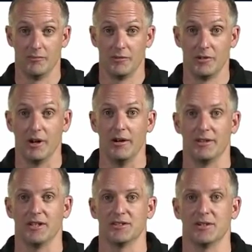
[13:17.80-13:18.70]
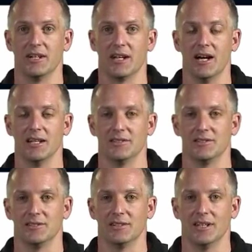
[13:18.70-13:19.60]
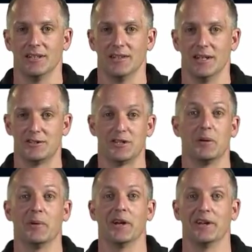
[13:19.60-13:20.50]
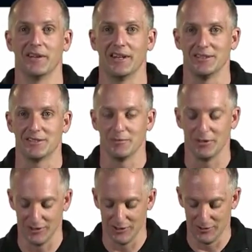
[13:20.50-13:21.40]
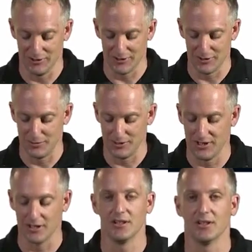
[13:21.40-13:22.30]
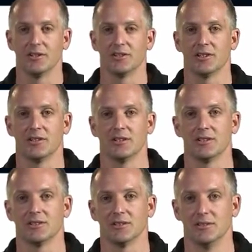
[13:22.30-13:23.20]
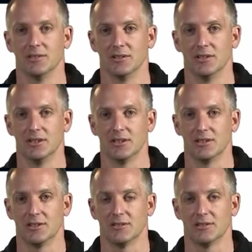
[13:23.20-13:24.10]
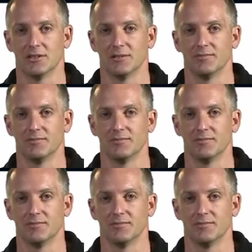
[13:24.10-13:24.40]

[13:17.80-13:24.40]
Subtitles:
Growing things around gardens and celebrating that is something that Niueans do, particularly the older generation, if not the younger generation.